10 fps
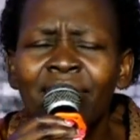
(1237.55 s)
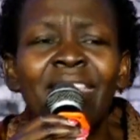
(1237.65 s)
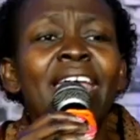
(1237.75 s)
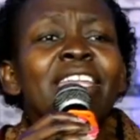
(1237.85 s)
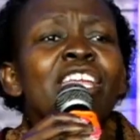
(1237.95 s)

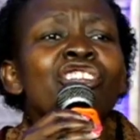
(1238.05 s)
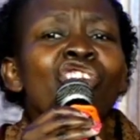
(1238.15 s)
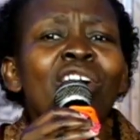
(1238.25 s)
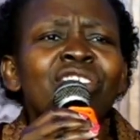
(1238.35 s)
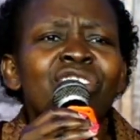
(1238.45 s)
They did
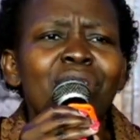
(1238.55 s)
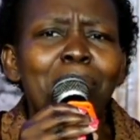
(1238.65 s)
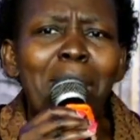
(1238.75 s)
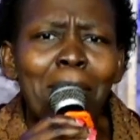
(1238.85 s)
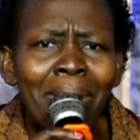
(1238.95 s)
not
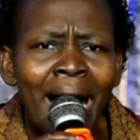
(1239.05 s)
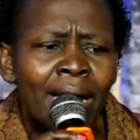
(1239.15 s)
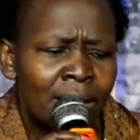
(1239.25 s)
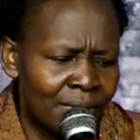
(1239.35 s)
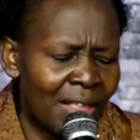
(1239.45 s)
remember
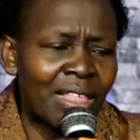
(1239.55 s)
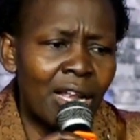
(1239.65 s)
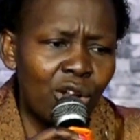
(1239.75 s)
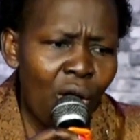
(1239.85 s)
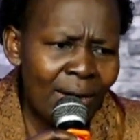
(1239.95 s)
that the
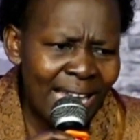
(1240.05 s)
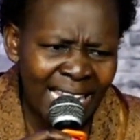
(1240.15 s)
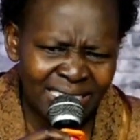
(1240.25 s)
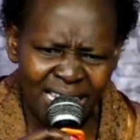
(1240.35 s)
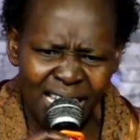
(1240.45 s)
Lord
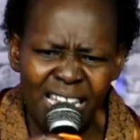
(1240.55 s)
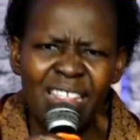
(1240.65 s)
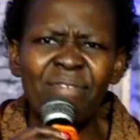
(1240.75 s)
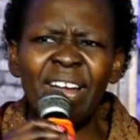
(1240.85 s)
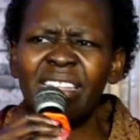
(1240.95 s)
has
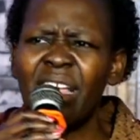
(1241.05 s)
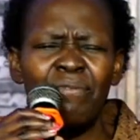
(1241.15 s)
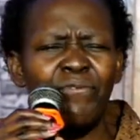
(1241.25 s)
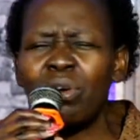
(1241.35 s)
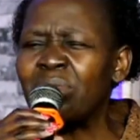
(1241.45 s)
delivered
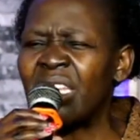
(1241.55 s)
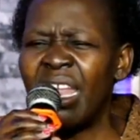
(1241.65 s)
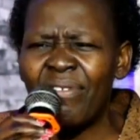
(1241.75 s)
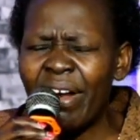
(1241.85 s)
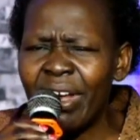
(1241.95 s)
them from
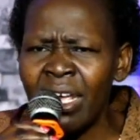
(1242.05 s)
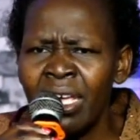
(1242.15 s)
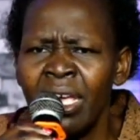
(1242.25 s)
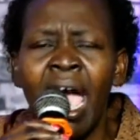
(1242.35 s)
slavery.